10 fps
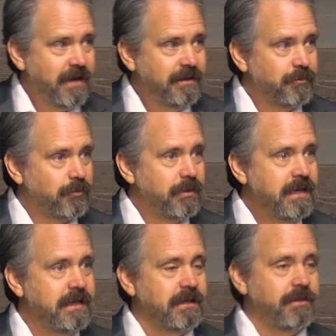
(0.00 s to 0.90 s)
down and
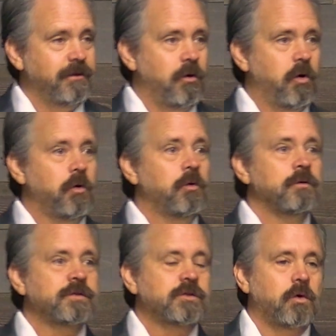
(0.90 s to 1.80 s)
read the
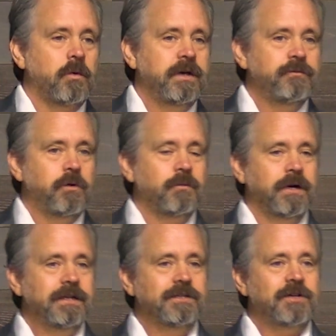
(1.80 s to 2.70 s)
whole story of what
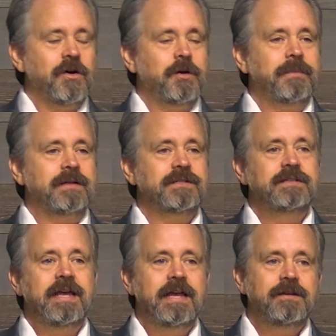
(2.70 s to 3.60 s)
we're going to talk about
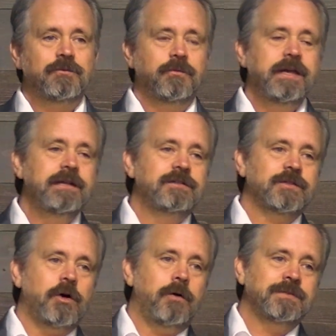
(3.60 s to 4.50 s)
today, read
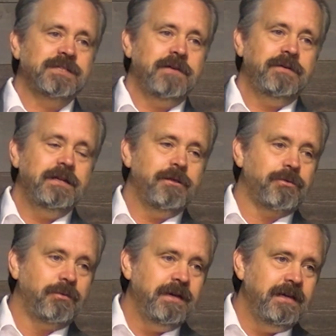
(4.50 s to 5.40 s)
Psalm
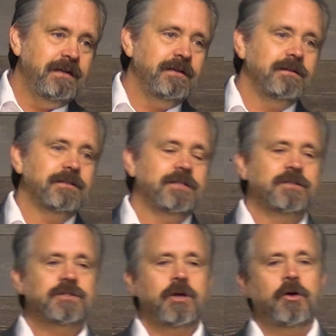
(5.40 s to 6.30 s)
73
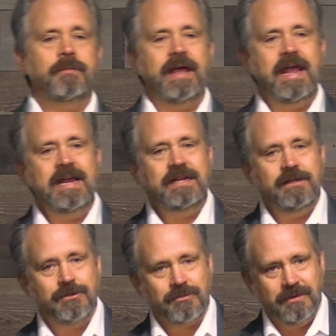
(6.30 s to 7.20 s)
to Psalm
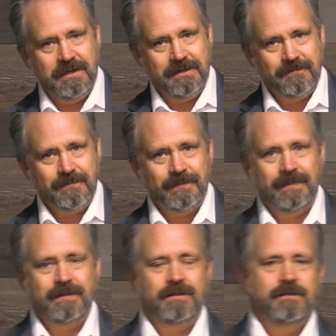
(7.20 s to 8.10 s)
83.
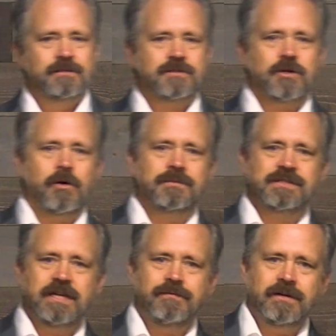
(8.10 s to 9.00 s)
Psalm
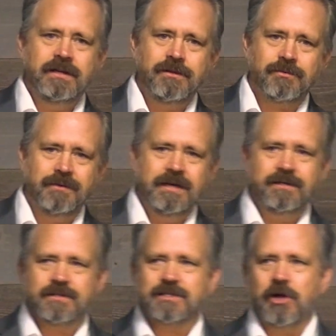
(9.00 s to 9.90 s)

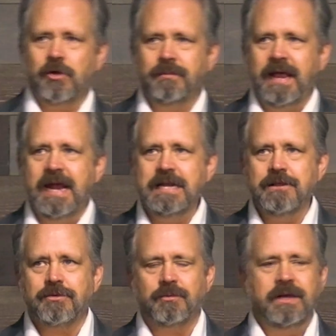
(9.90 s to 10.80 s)
73 to Psalm
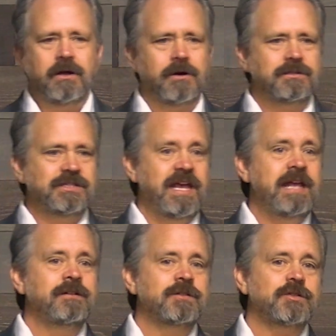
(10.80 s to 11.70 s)
83 are
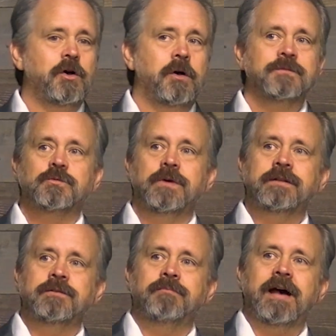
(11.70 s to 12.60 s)
10 Psalms
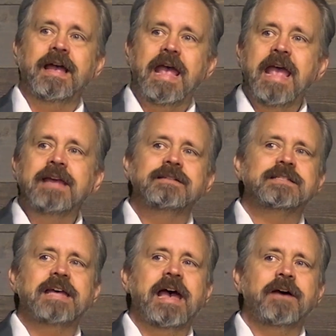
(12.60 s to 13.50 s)
written by
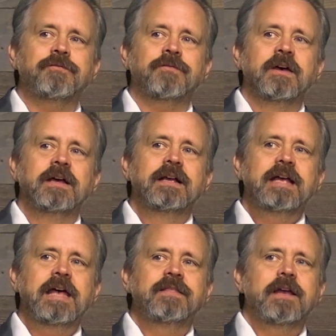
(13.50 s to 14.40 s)
Asaph,
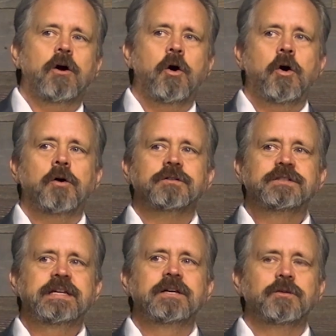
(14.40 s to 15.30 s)
and they all
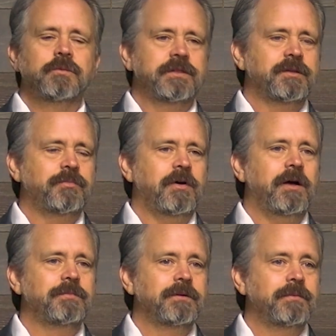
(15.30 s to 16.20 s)
deal with the
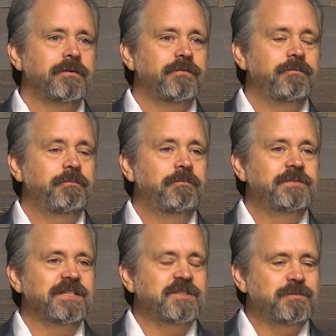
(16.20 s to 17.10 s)
problem of
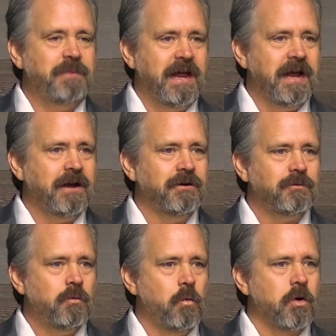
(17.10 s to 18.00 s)

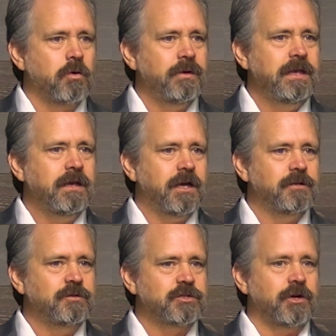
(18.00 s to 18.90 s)
despair, worry,
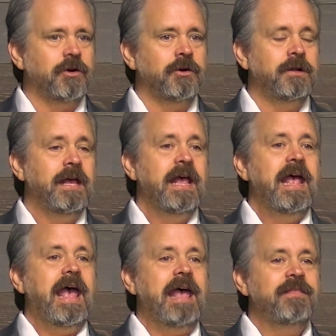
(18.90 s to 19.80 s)
concern,
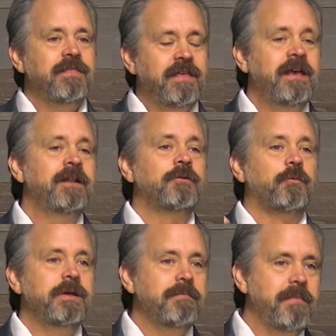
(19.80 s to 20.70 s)
and
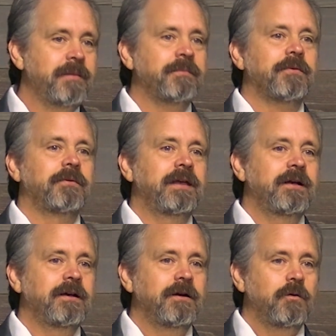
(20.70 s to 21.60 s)
then
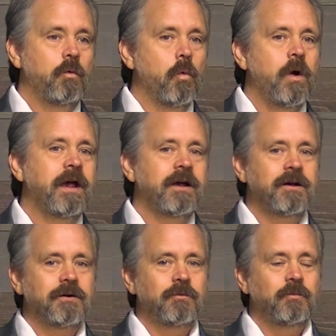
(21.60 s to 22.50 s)
remembering
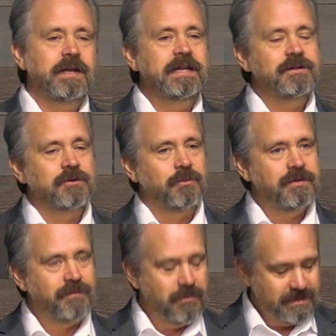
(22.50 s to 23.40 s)
where we need to
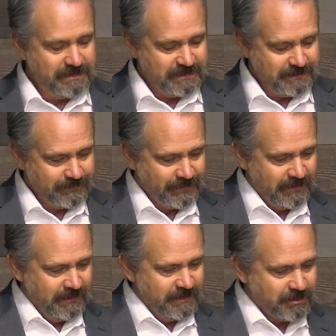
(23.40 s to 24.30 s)
refocus.
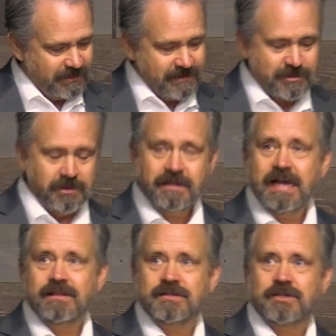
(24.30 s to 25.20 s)
So let's look
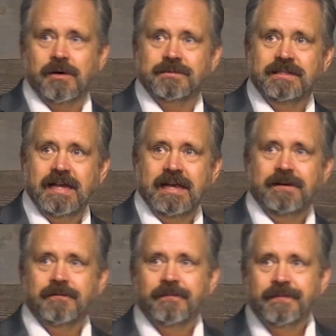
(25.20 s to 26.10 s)
at the Psalm
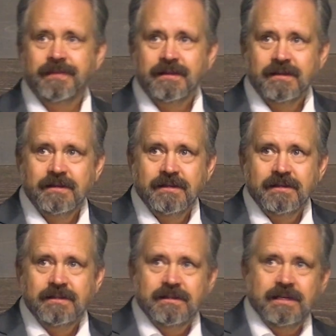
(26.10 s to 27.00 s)
today.
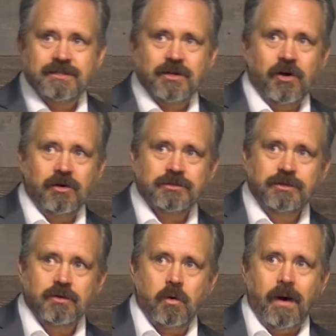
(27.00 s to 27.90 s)
It's called
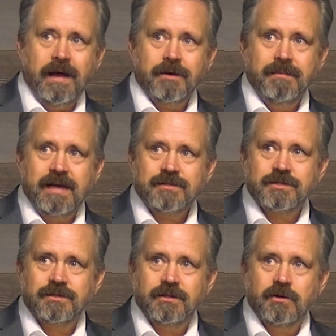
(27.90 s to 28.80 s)
to the choir
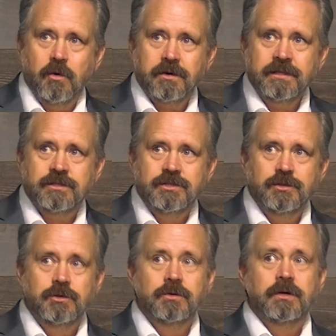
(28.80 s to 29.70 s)
master according
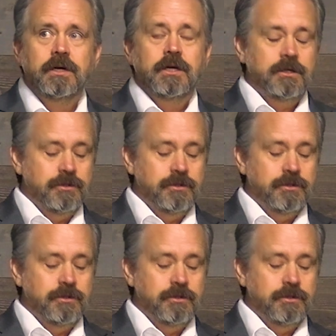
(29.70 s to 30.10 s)
to